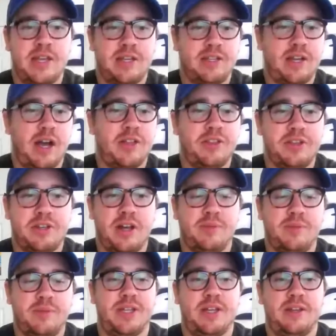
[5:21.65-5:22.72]
Godley
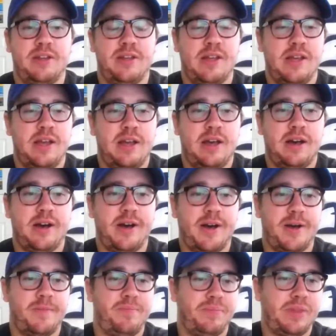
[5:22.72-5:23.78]
comes in.
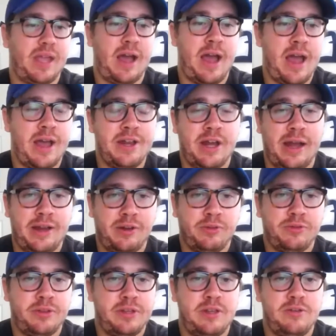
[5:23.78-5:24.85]
I don't
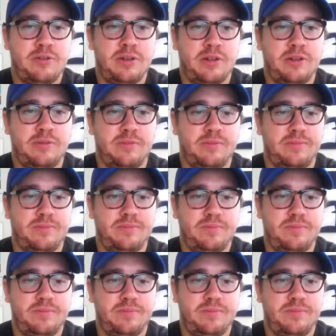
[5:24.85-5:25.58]
think you can,